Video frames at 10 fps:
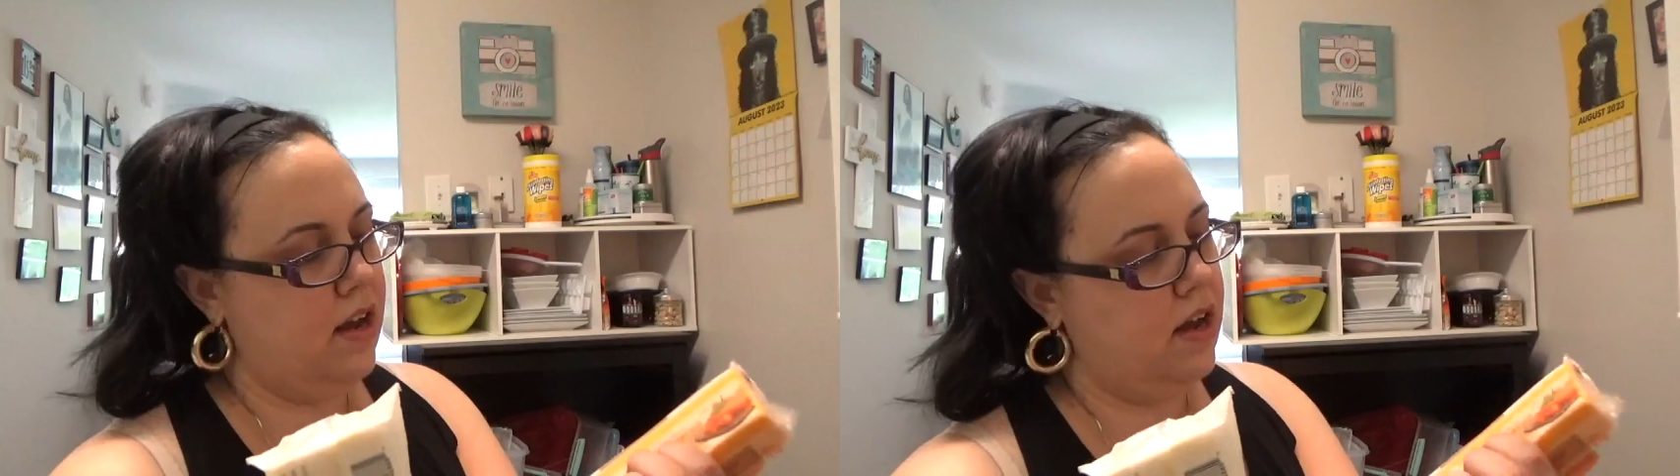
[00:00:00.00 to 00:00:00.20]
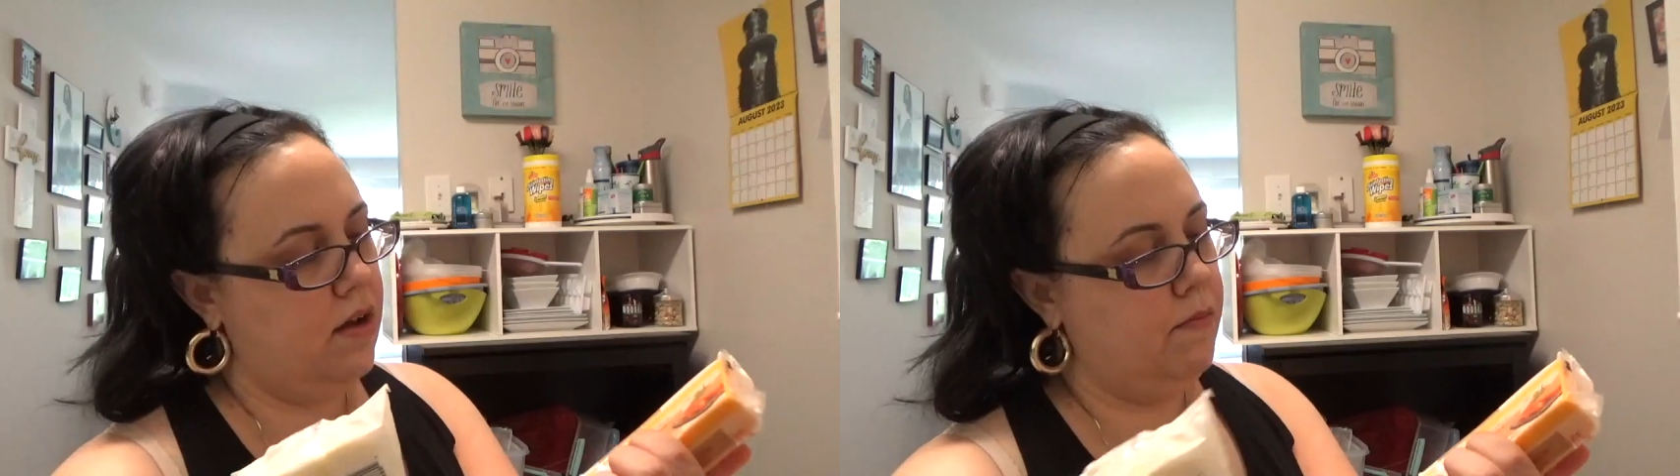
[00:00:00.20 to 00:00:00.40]

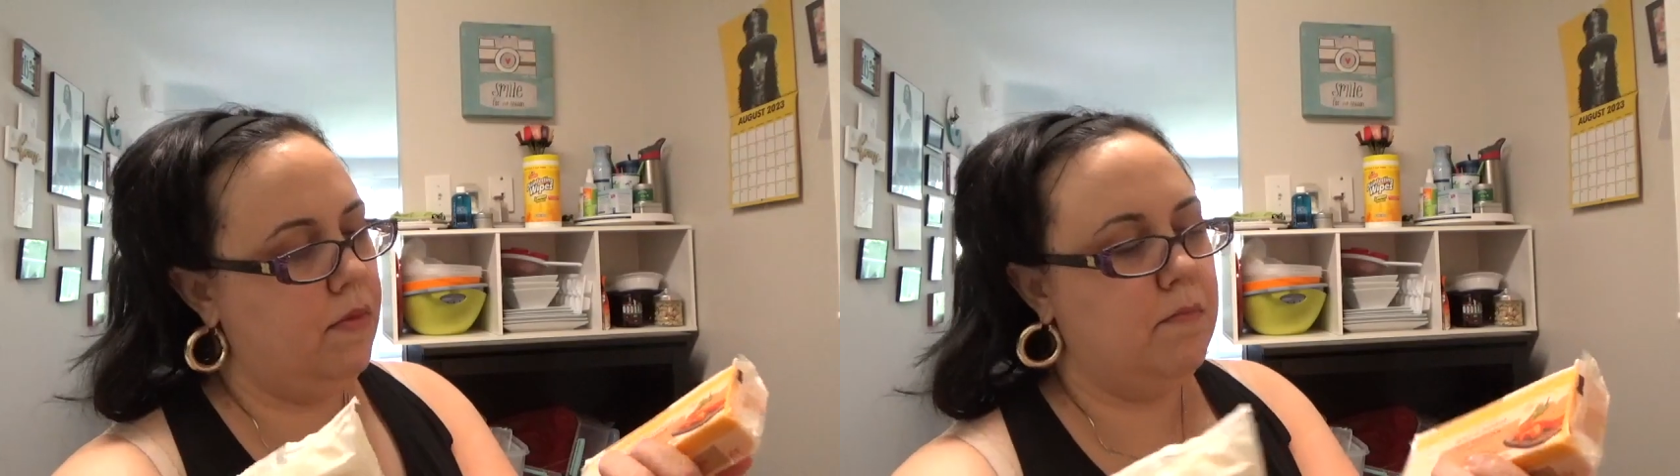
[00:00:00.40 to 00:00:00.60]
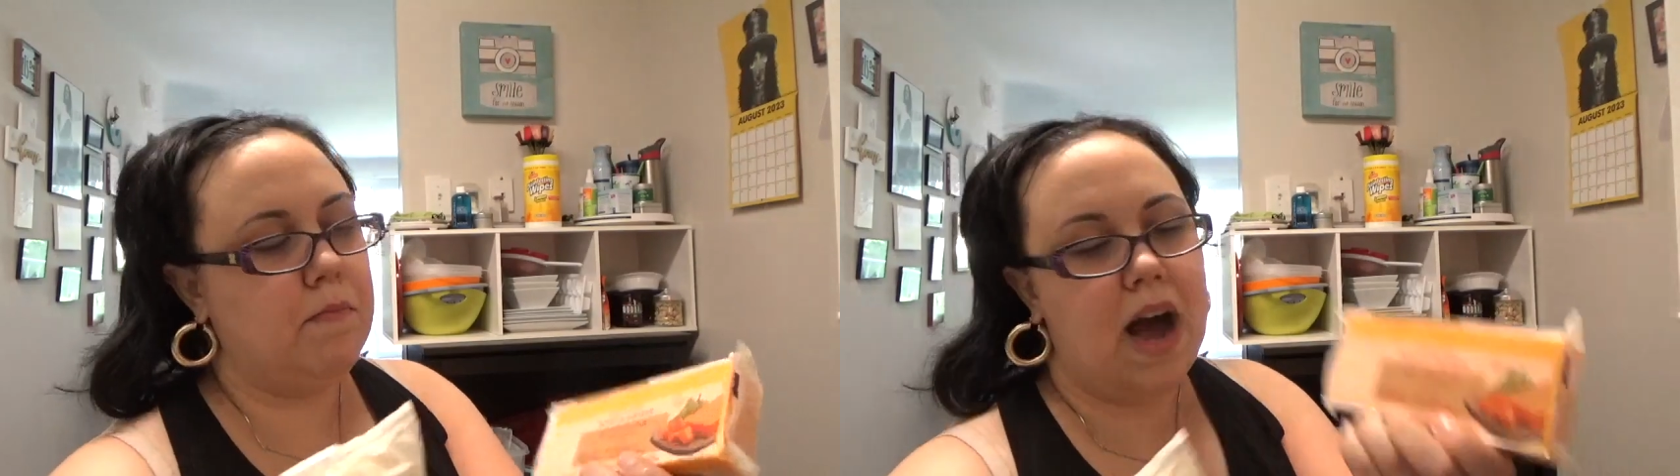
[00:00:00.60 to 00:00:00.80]

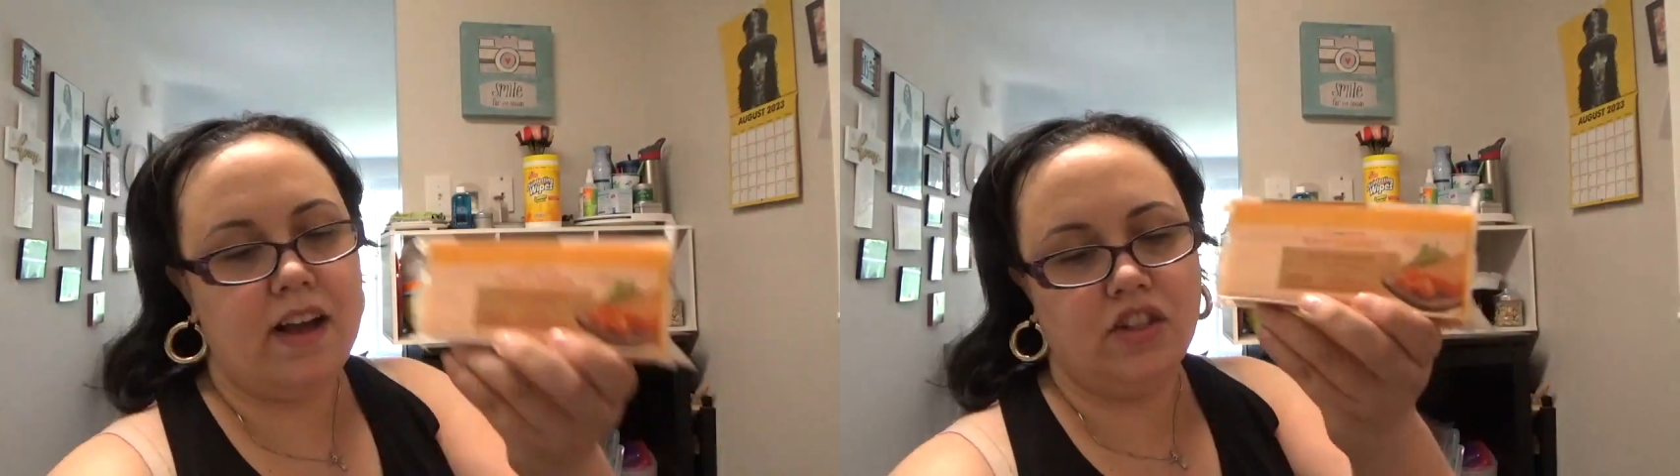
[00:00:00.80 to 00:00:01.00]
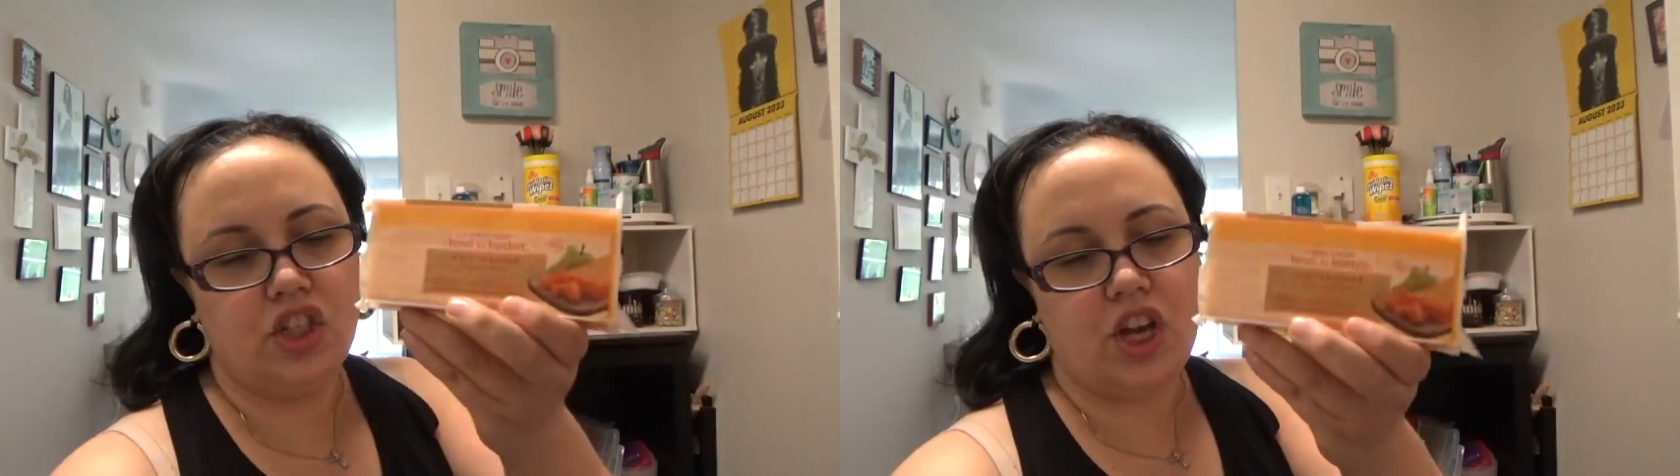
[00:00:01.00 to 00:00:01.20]
um,
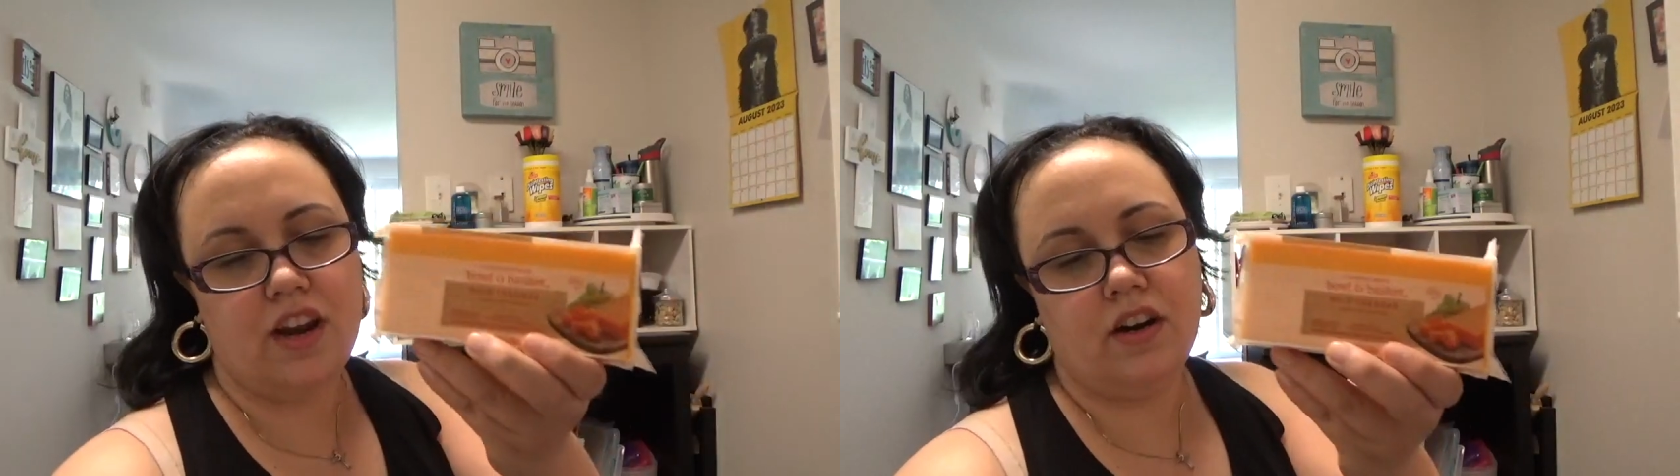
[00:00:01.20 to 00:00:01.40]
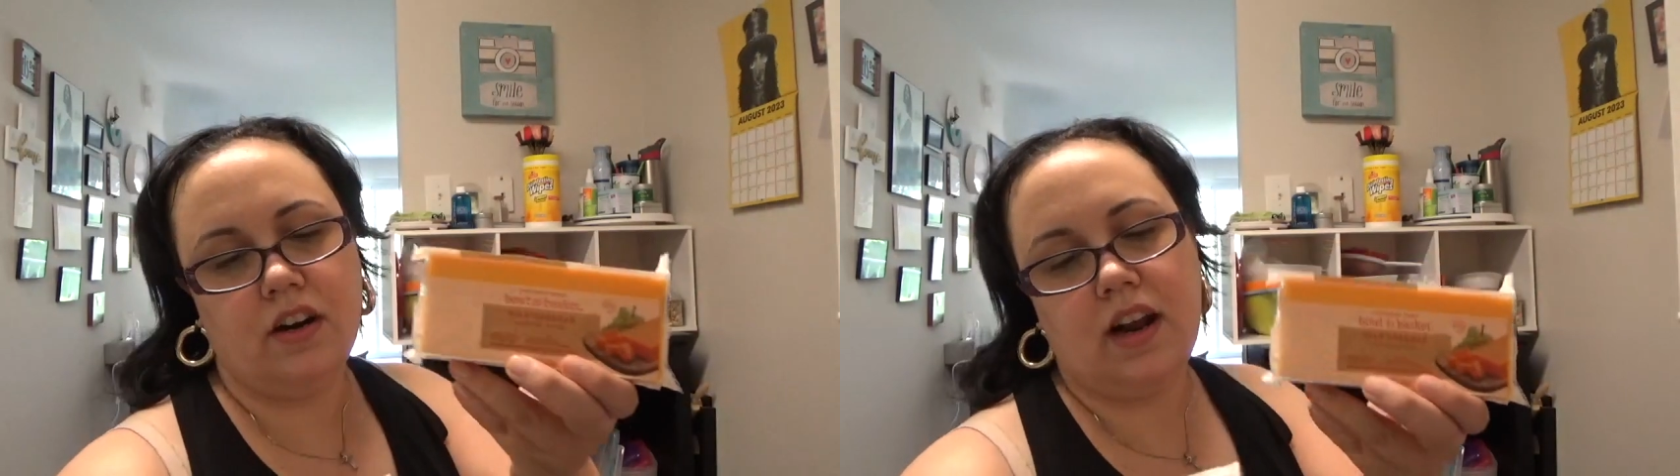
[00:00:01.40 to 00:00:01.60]
mild
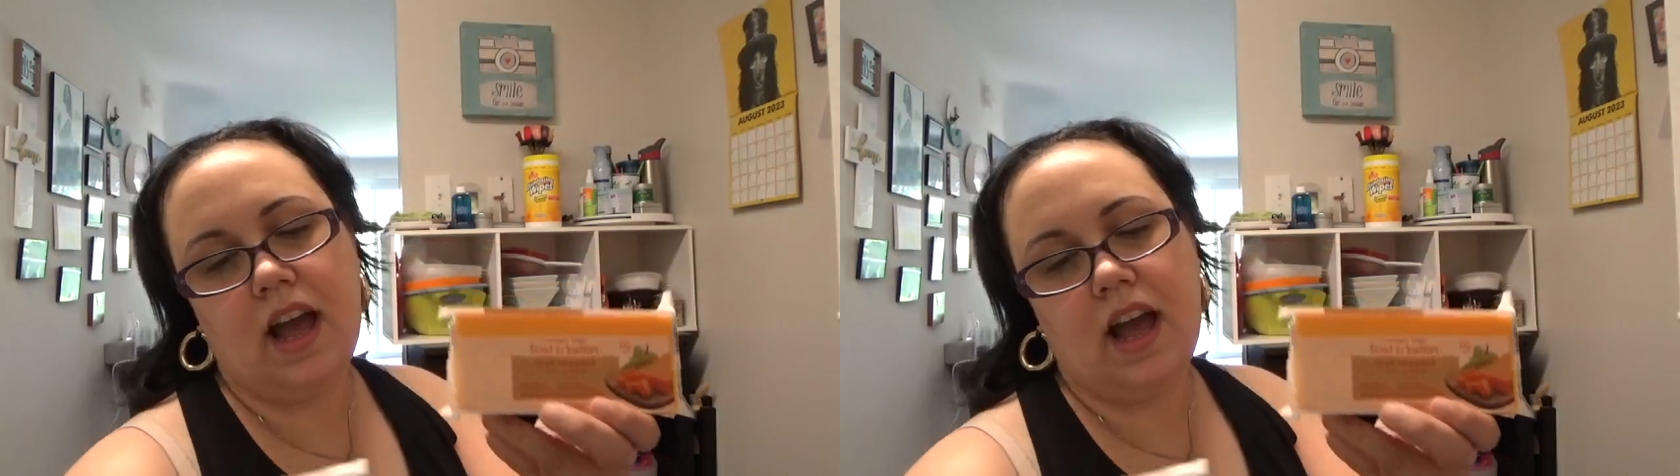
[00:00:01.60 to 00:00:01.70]
cheddar